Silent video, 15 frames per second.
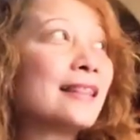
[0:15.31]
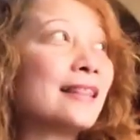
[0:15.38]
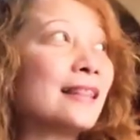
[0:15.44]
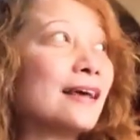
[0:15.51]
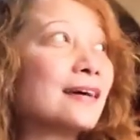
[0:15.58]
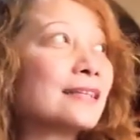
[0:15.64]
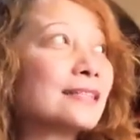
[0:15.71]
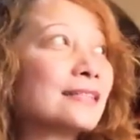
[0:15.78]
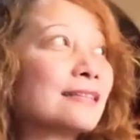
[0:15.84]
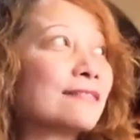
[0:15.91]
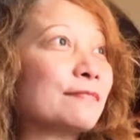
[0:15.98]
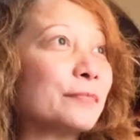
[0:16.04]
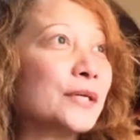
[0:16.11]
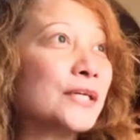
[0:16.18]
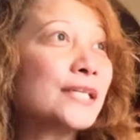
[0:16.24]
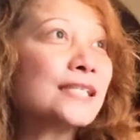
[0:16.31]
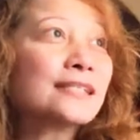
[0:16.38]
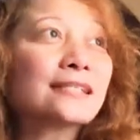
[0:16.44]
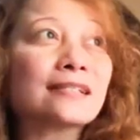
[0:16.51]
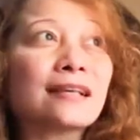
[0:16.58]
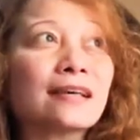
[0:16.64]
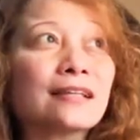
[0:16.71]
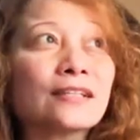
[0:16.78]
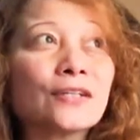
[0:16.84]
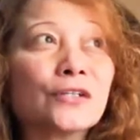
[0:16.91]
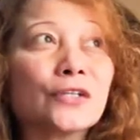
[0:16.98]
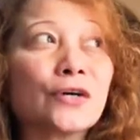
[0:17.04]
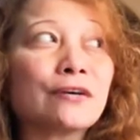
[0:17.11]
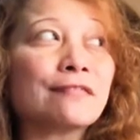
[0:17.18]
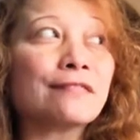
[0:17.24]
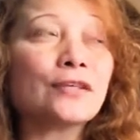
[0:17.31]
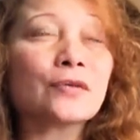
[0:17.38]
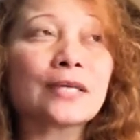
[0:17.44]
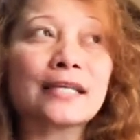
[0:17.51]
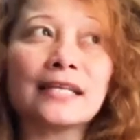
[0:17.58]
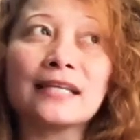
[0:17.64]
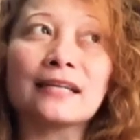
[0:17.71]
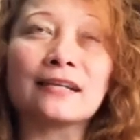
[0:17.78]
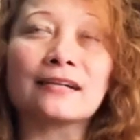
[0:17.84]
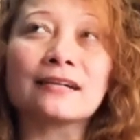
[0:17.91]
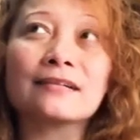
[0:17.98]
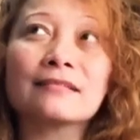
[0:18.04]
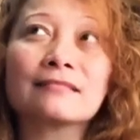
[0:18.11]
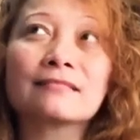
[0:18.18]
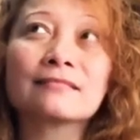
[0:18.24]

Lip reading: Lots of birds. I don't know if you can hear.